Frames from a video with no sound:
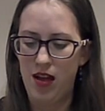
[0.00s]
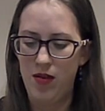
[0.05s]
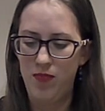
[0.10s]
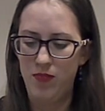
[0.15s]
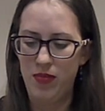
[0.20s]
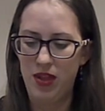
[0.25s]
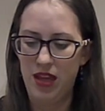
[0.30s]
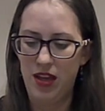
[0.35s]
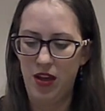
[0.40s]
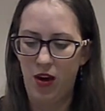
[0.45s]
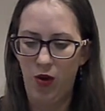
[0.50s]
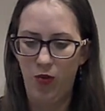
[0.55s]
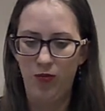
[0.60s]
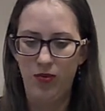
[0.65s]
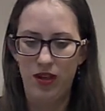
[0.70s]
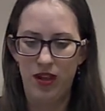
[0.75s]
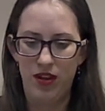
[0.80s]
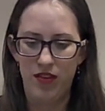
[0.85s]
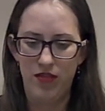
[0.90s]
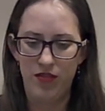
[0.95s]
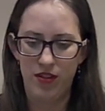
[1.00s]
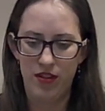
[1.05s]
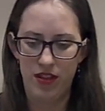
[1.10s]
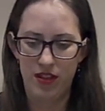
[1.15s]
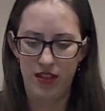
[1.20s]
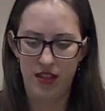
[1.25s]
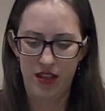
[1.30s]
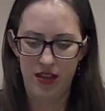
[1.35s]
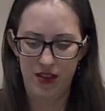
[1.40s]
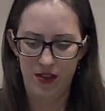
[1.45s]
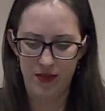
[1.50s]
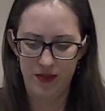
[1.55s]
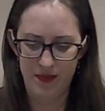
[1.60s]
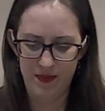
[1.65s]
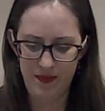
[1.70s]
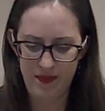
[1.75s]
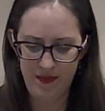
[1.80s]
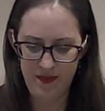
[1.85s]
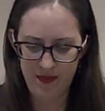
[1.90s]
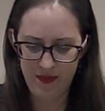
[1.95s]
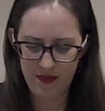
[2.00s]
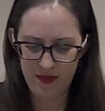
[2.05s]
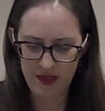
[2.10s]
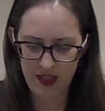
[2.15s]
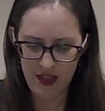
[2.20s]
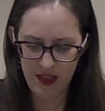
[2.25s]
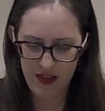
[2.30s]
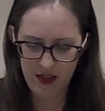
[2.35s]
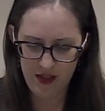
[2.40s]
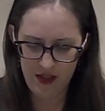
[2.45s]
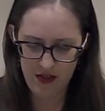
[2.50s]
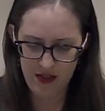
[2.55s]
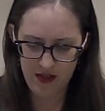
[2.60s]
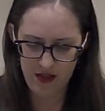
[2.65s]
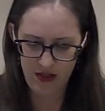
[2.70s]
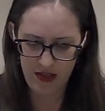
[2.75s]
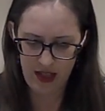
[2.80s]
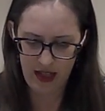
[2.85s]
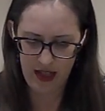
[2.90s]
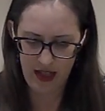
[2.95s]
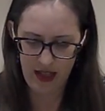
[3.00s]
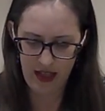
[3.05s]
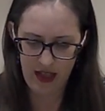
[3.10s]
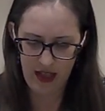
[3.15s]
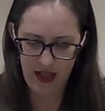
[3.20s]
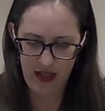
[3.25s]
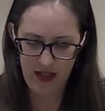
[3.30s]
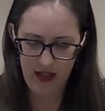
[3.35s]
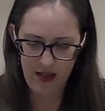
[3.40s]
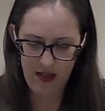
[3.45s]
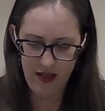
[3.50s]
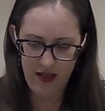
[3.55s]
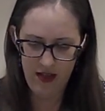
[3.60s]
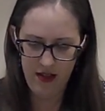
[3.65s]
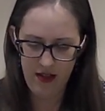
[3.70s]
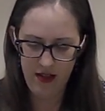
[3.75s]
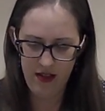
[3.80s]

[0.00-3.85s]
a big opening for the needle. Do that again.